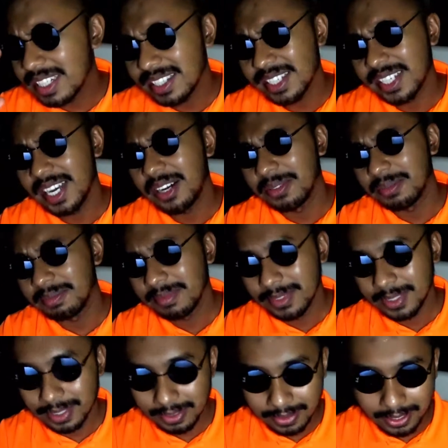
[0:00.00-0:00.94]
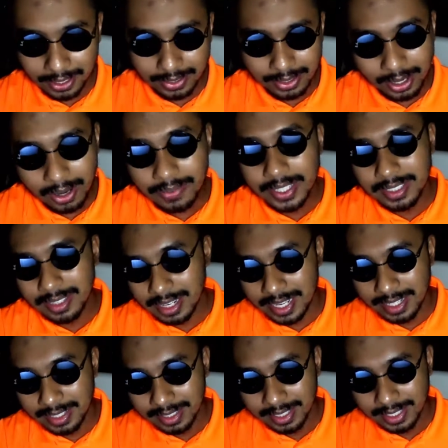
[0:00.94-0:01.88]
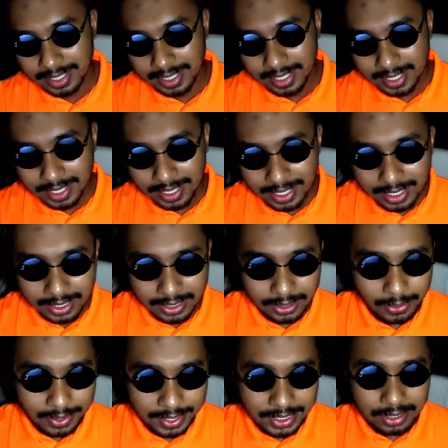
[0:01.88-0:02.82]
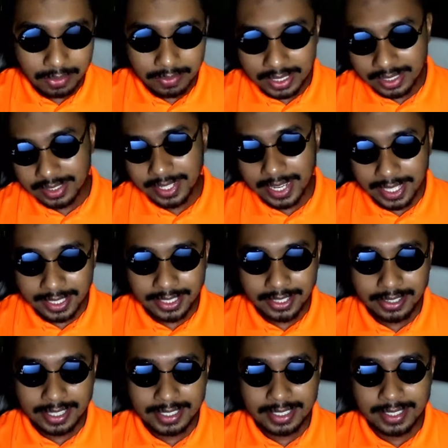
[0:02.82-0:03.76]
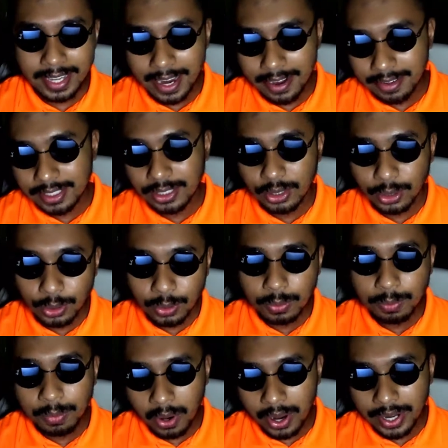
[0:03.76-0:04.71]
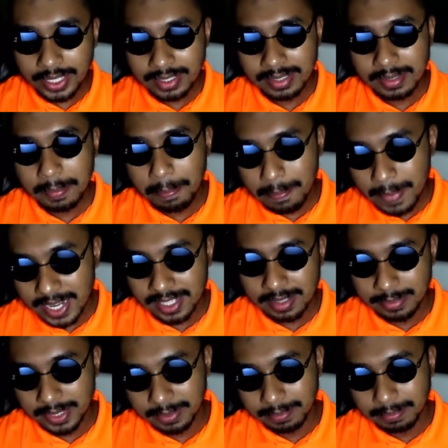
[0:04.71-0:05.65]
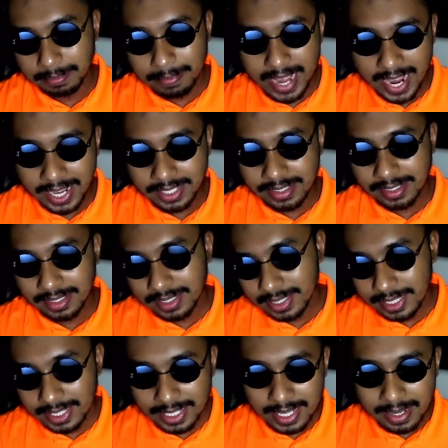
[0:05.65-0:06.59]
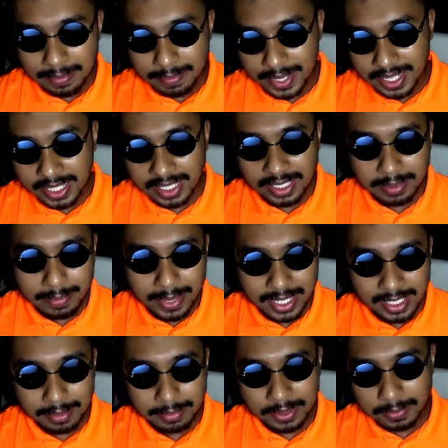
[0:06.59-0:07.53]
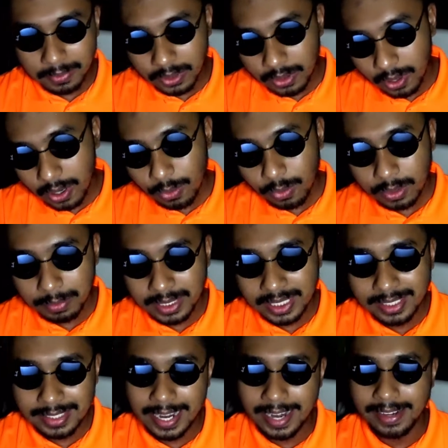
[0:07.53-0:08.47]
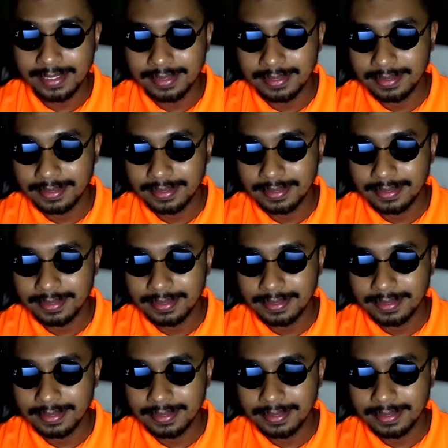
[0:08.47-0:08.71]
doesn't count, of course, obviously. So each of these categories carries 2 points maximum, max, meaning the maximum score would be 10.